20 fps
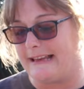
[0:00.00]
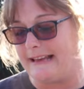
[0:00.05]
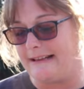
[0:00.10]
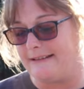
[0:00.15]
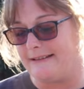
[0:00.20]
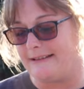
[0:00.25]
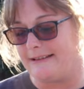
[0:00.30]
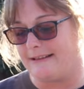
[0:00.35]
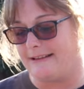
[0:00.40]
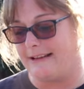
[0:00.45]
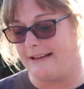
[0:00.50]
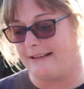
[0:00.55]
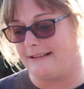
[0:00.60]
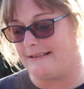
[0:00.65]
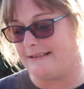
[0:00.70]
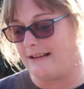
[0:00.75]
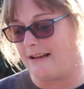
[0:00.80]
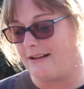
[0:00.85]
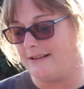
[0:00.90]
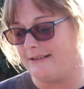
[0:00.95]

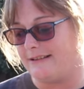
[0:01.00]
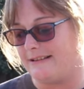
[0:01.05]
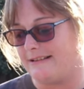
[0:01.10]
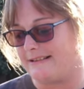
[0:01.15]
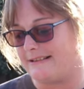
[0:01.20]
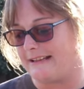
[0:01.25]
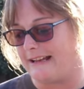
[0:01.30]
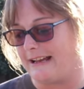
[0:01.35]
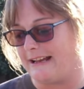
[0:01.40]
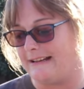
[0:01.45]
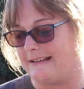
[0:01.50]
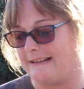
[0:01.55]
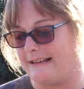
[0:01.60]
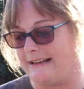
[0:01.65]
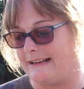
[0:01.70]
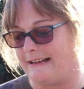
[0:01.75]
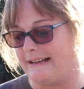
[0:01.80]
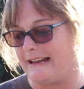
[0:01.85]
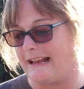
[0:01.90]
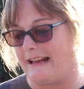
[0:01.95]
tenderness,
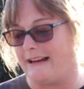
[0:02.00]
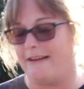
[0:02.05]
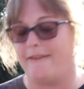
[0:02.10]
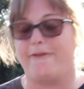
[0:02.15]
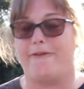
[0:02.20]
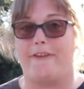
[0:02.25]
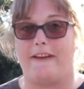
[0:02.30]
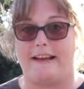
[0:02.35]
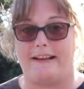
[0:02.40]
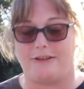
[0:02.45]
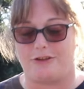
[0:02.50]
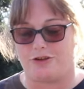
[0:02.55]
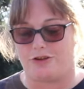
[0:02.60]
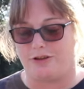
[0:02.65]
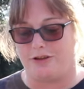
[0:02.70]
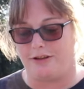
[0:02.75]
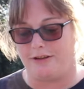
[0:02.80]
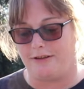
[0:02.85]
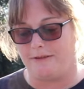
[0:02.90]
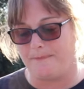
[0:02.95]
understanding and
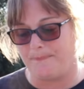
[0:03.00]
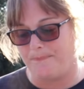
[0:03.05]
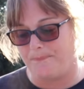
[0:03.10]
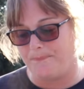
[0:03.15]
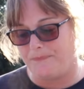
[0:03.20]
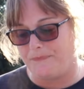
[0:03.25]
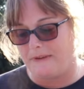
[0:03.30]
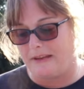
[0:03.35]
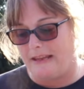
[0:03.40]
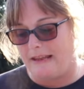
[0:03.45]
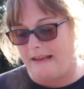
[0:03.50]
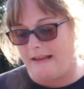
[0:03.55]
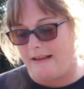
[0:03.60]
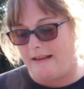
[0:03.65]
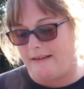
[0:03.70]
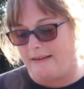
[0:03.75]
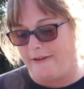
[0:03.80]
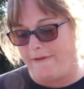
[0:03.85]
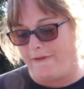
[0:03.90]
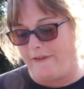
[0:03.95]
affection.
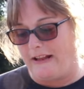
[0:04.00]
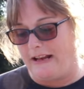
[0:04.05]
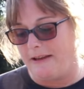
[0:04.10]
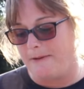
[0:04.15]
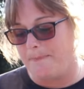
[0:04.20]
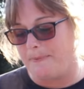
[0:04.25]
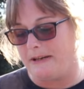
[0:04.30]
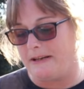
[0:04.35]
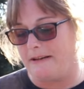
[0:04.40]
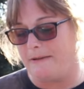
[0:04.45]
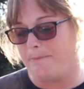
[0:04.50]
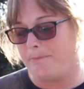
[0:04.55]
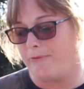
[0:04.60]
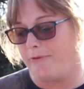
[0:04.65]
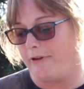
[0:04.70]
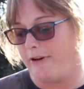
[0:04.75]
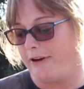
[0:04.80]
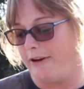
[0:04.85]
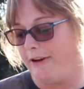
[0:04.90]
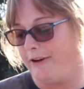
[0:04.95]
Develop and
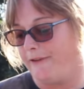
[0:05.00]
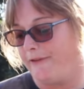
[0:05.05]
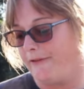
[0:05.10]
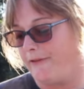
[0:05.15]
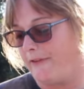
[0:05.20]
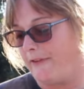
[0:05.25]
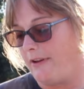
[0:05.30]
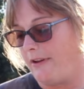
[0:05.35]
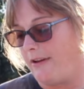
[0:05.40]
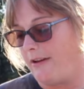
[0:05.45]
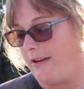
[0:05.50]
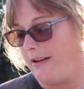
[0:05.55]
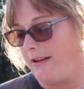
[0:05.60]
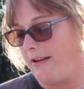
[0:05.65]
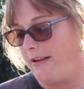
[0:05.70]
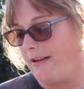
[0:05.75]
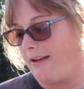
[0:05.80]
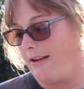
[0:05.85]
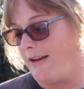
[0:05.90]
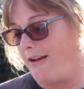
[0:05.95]
improve
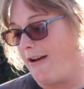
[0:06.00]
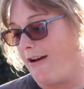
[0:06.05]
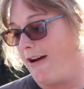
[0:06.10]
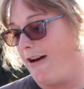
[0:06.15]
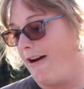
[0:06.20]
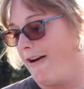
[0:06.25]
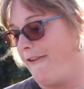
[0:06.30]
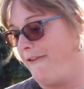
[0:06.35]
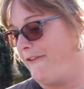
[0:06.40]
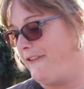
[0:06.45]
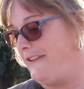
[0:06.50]
our